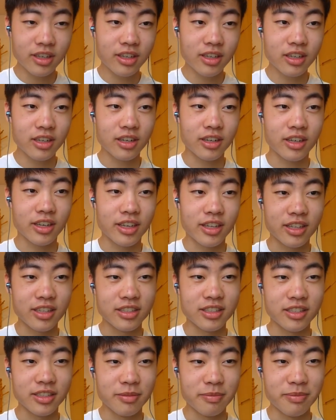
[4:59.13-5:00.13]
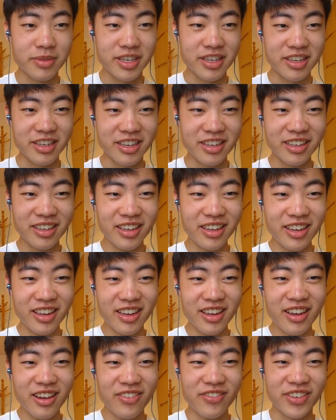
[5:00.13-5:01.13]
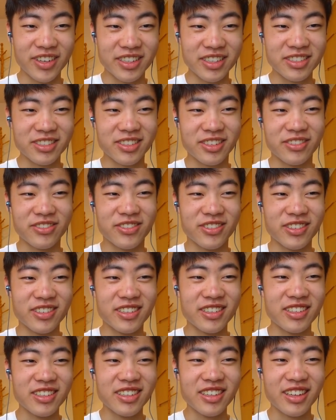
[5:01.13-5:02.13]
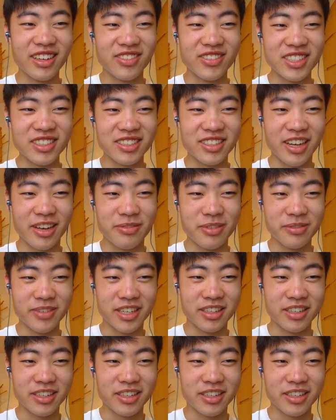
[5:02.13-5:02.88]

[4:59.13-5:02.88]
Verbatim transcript: okay. Okay, this should be fairly straightforward. I'm just typing my